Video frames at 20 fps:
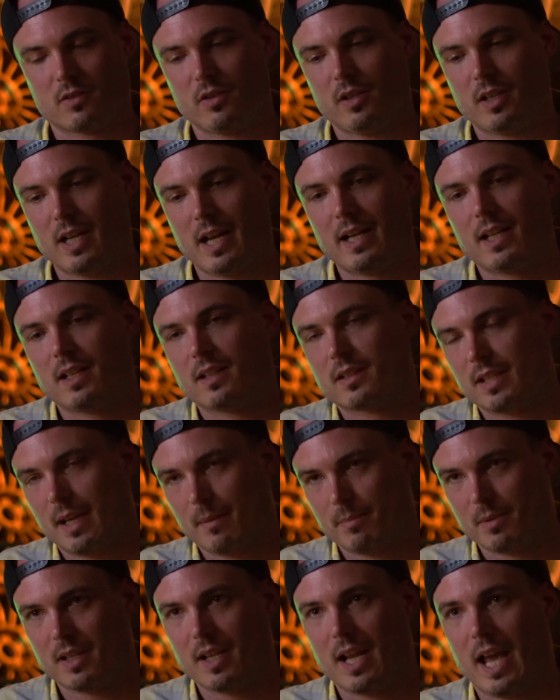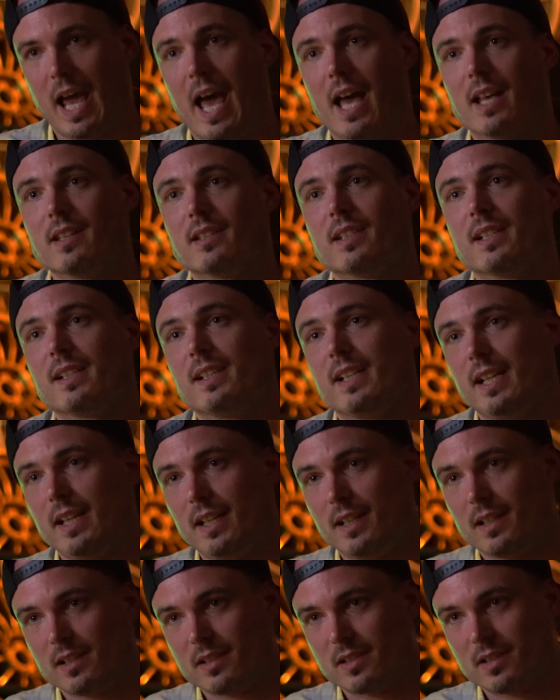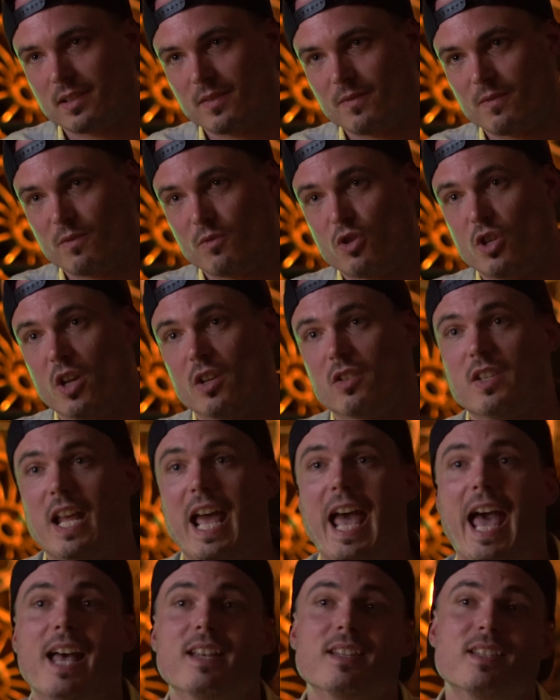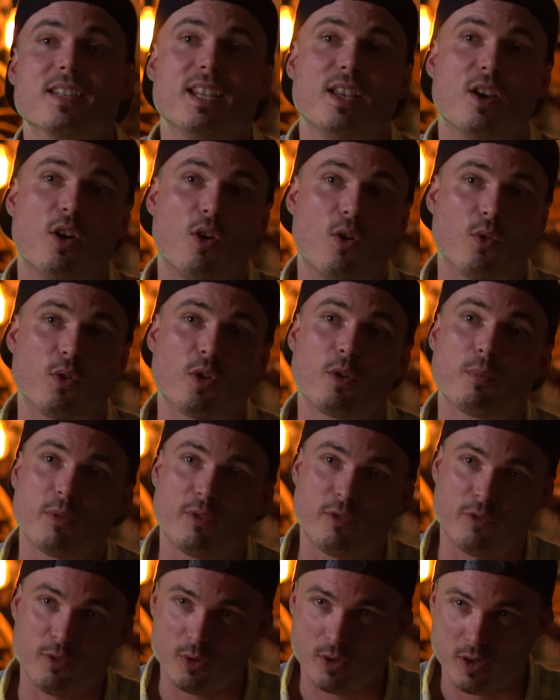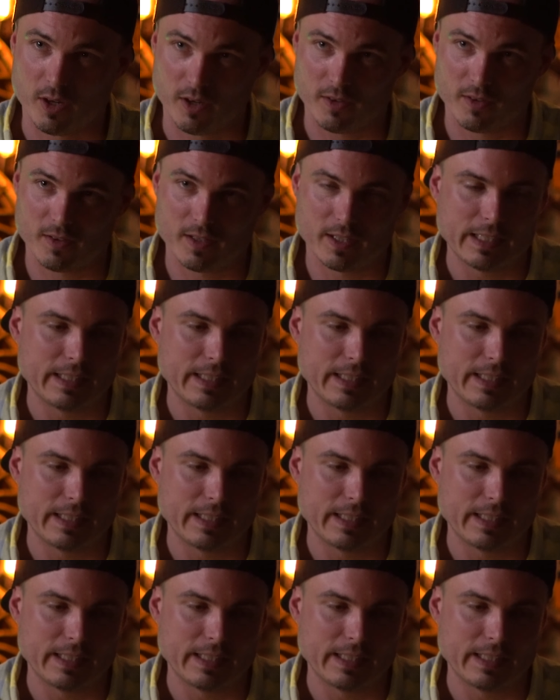So you kind of accept it as it is, just as the owner before.